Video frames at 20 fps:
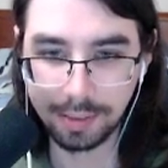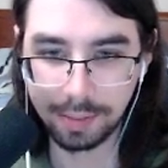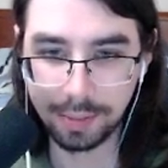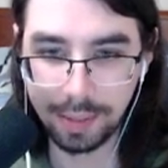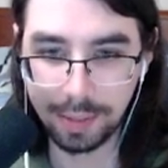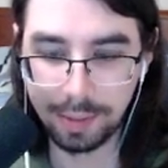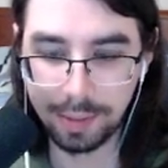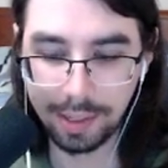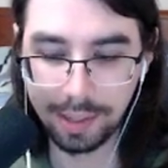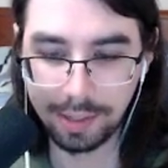
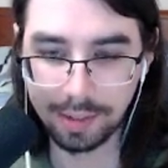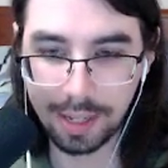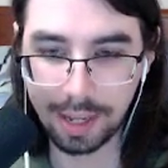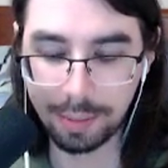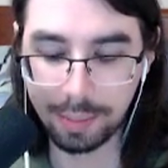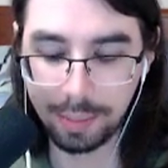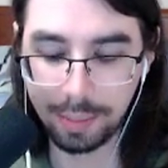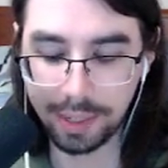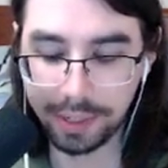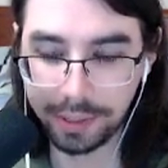maybe you
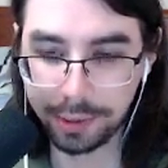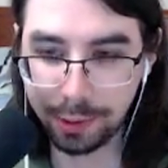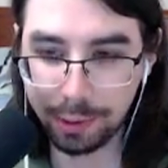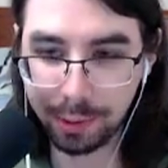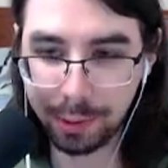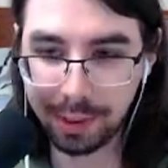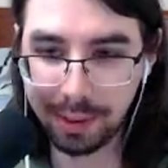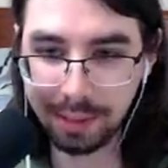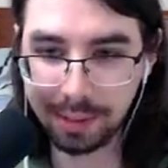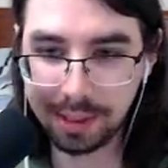got bigger
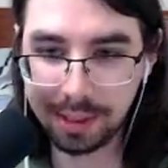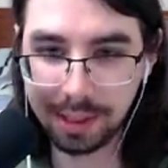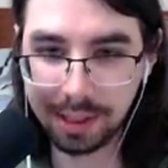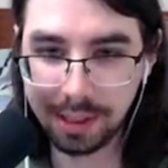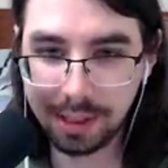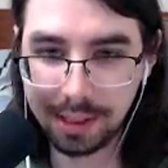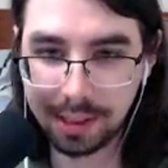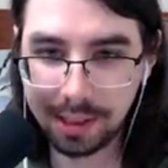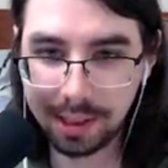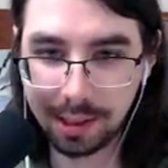dreams in
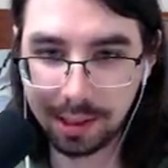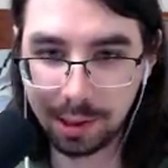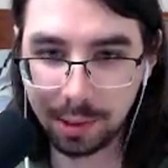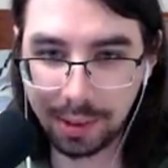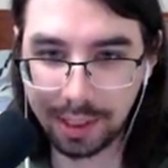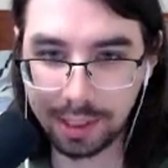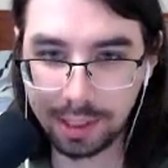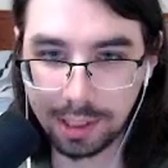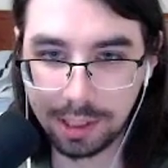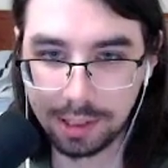this
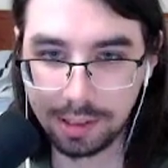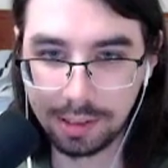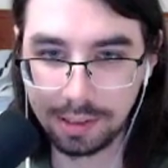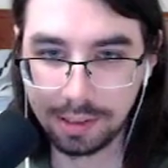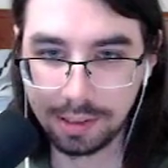situation.